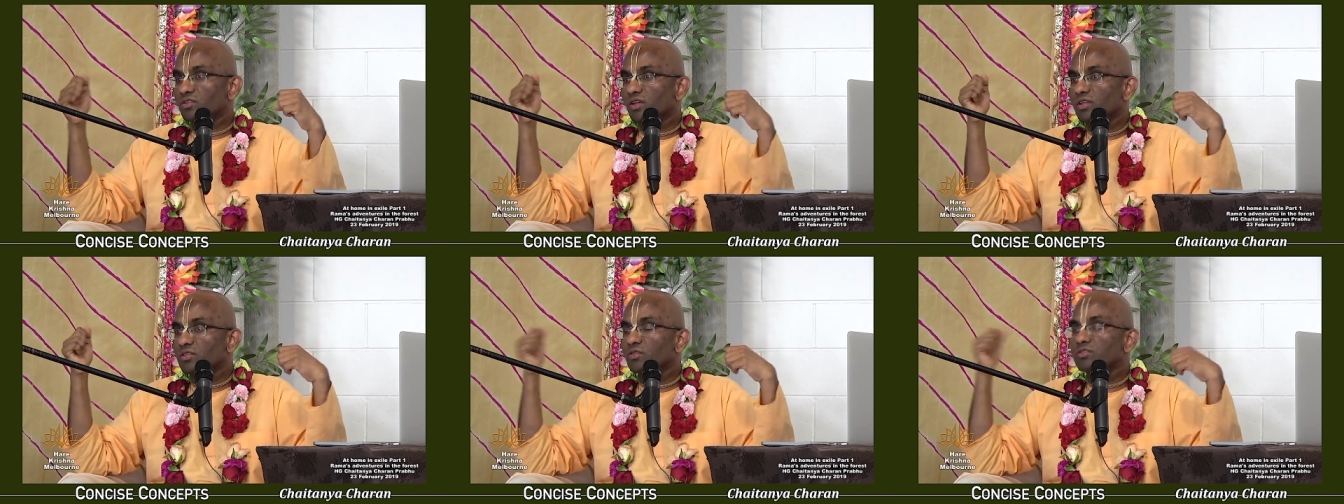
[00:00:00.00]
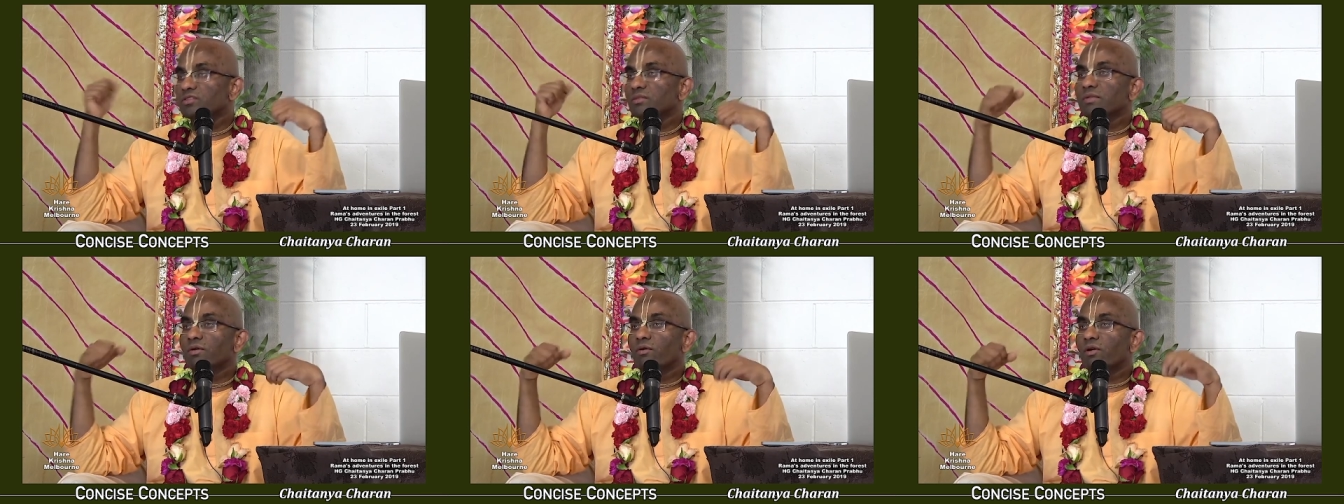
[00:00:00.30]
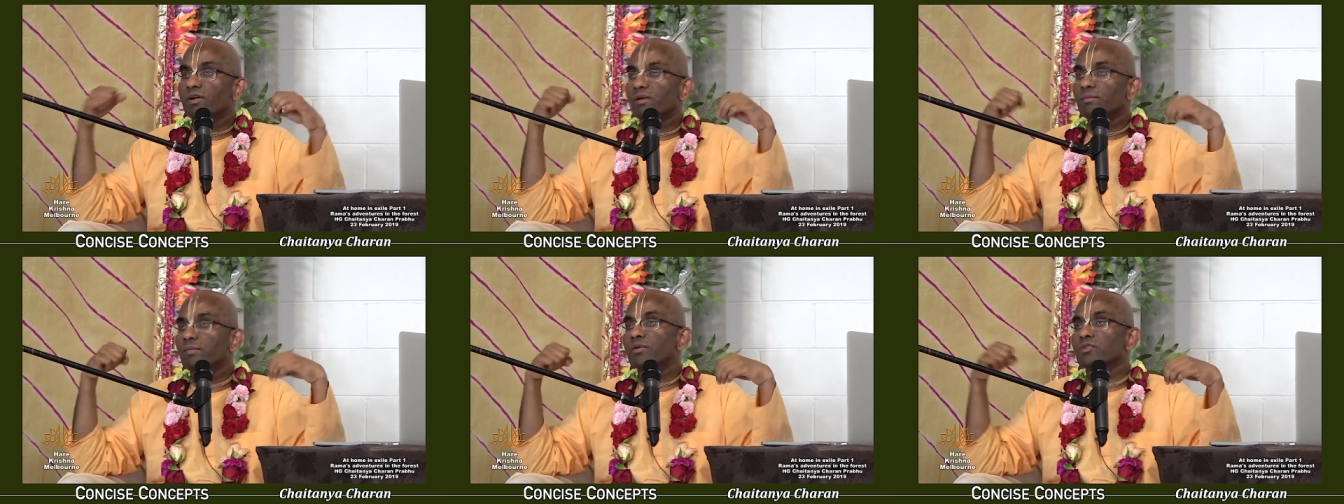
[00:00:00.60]
So Hinduism, they
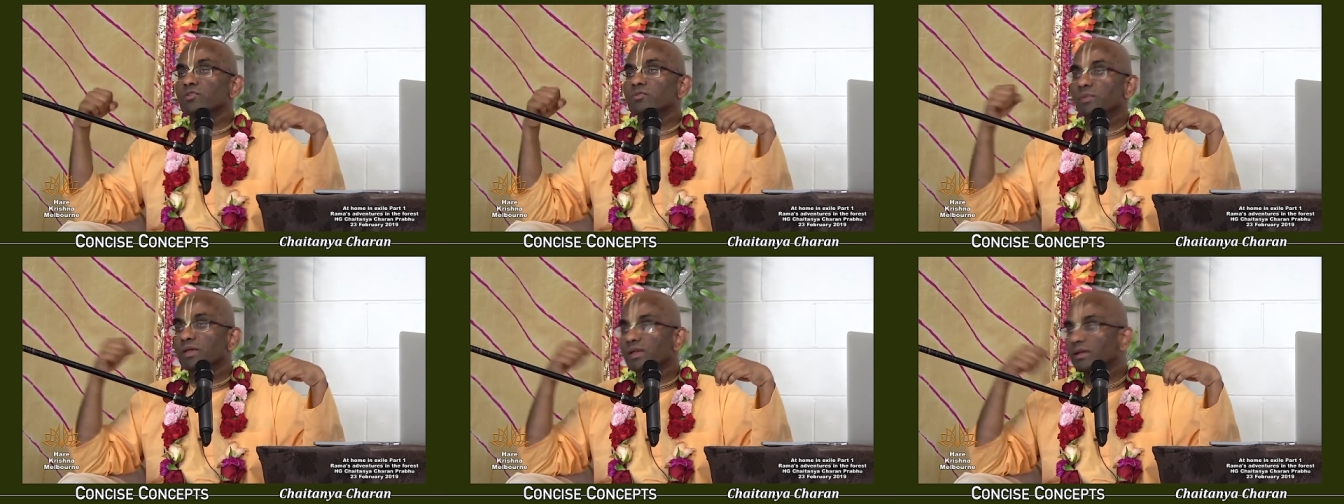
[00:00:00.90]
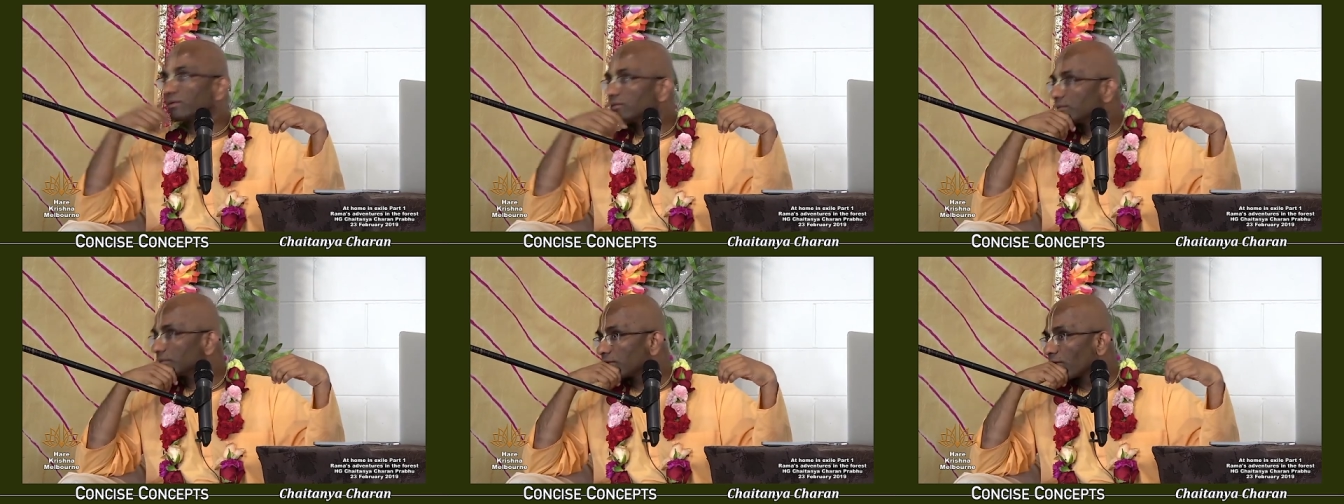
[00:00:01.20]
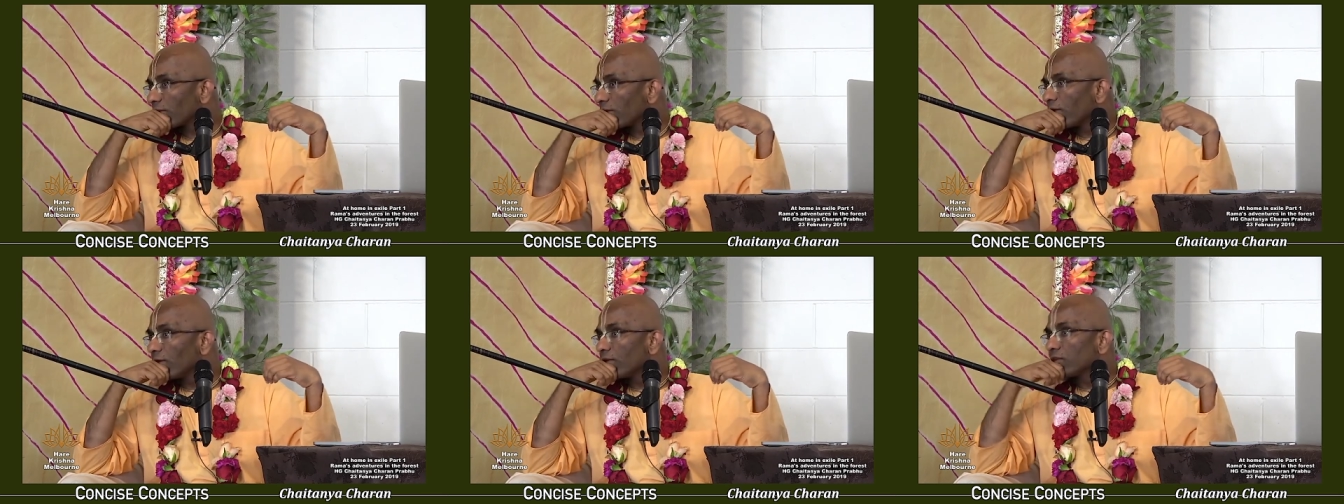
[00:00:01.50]
wanted me to speak.
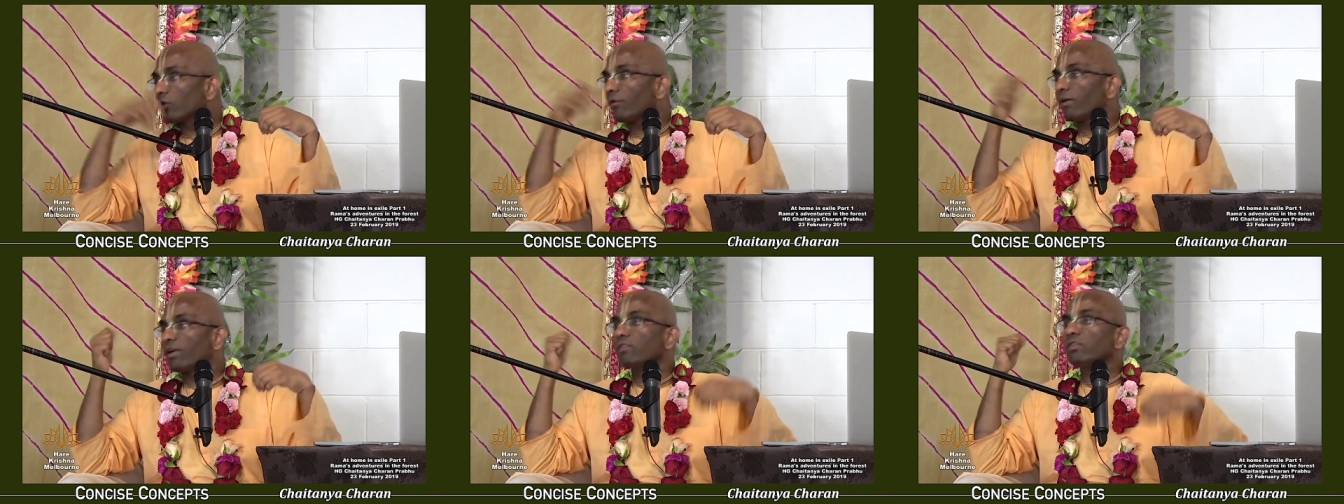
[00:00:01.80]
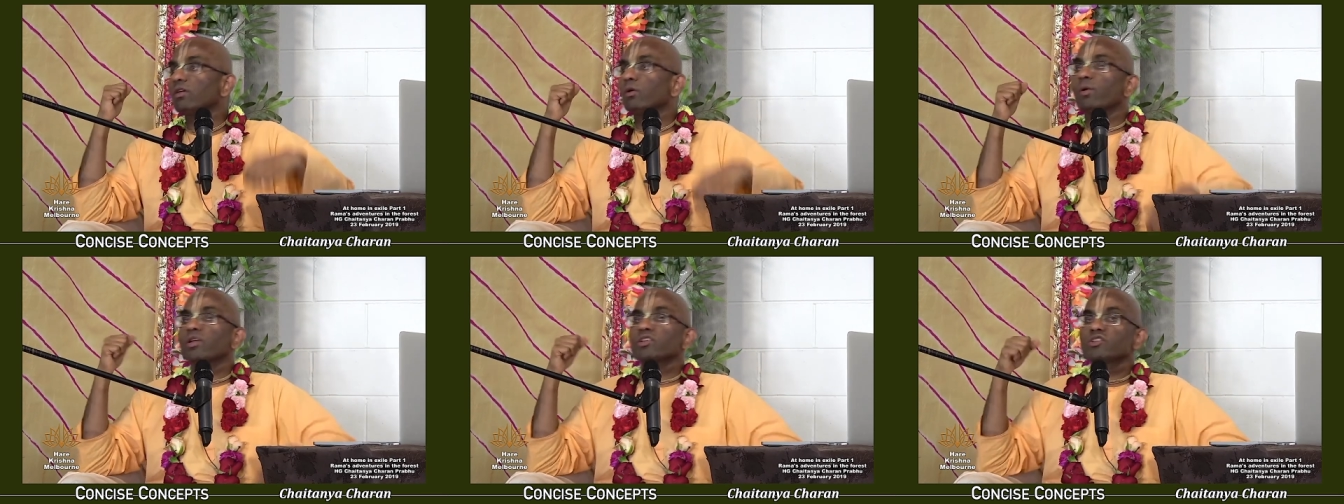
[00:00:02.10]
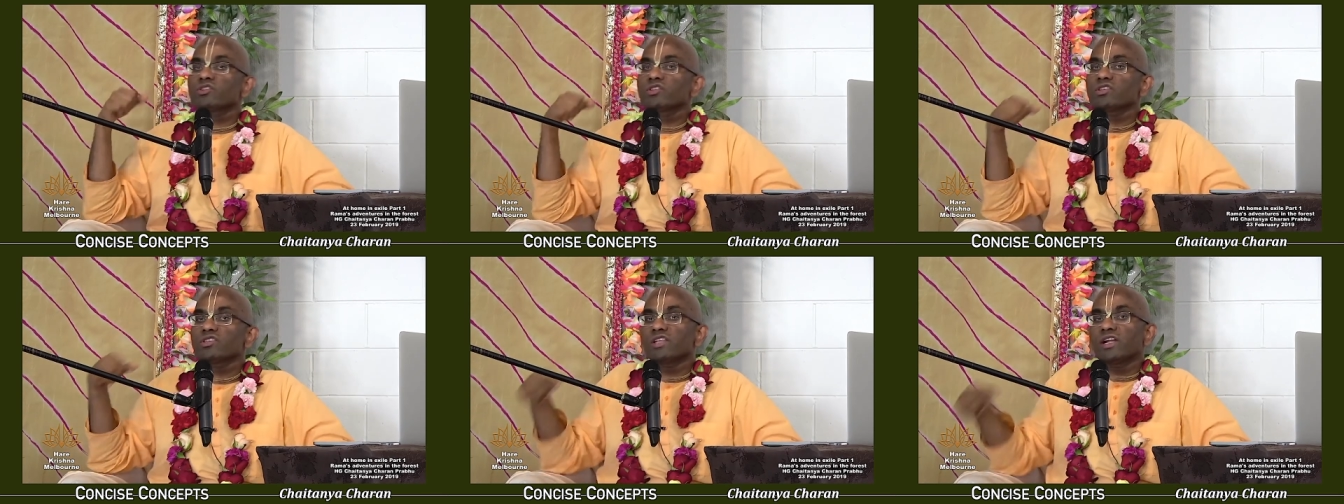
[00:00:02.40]
So one of the
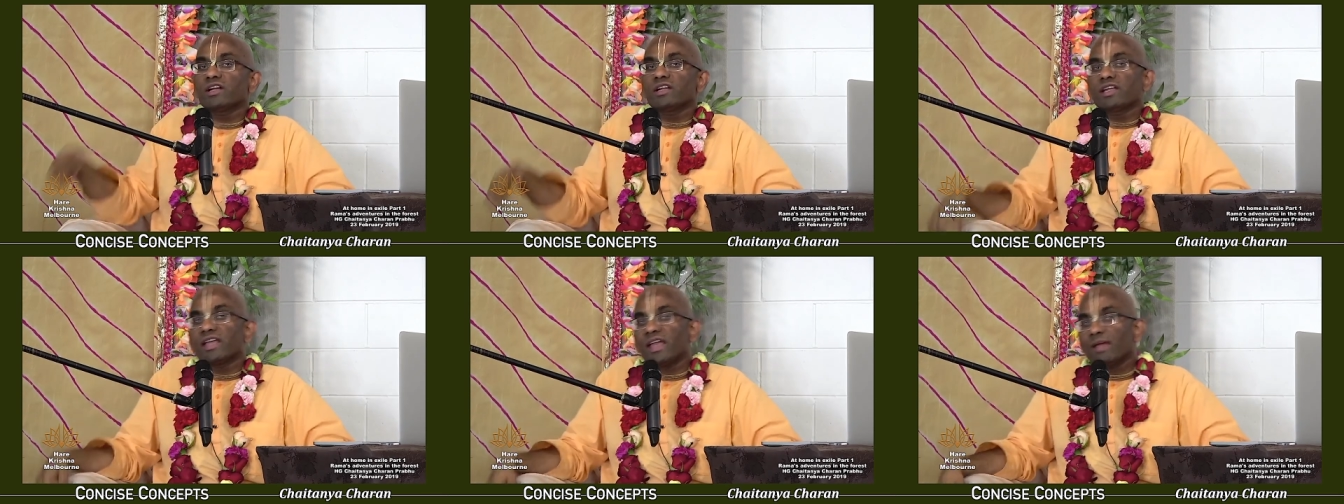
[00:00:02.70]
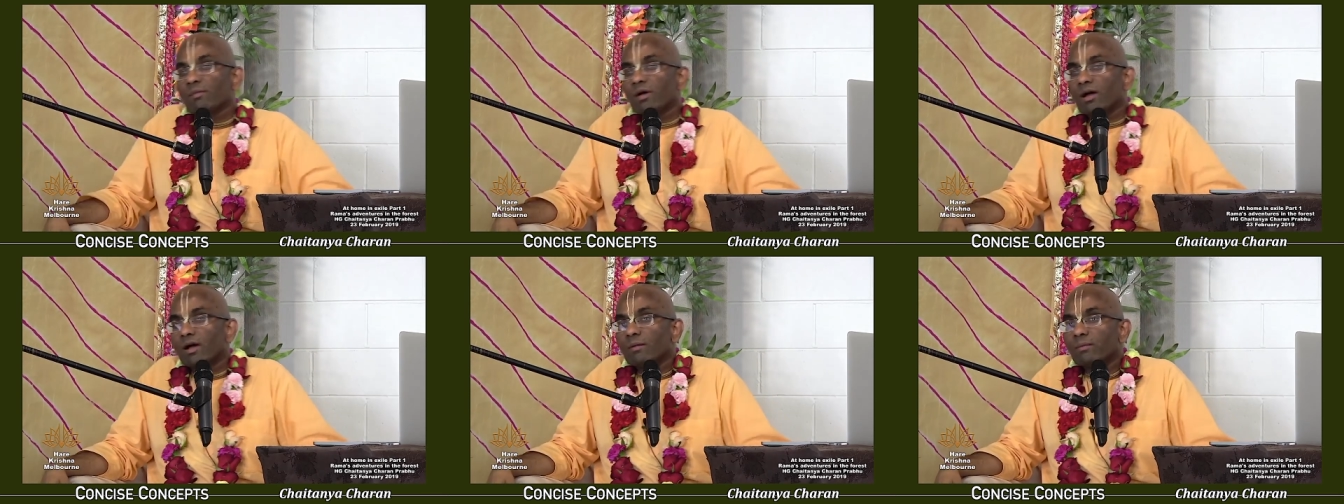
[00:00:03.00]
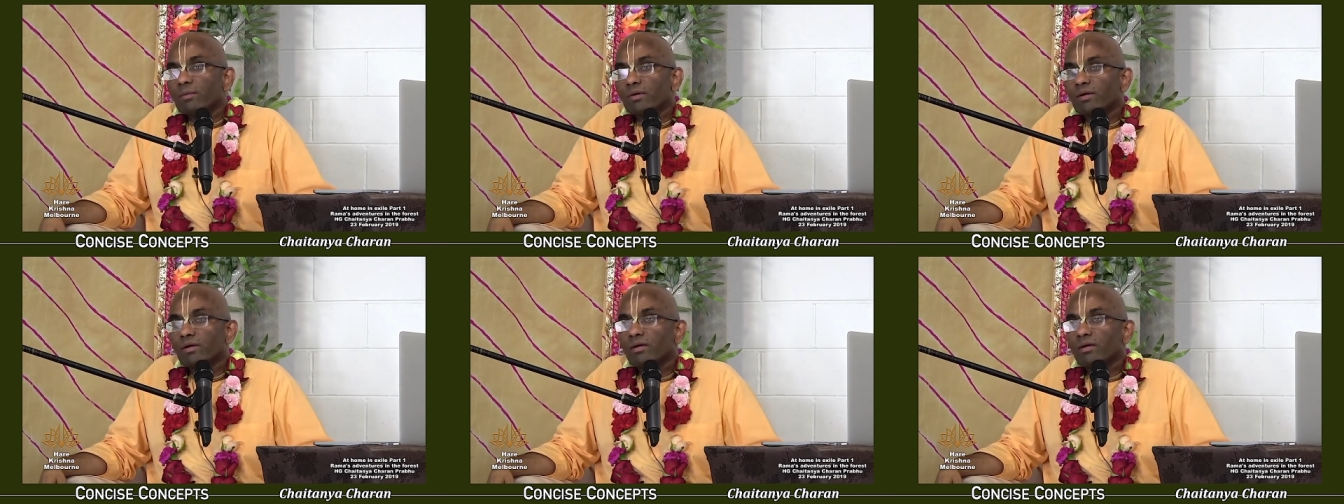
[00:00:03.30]
questions that came up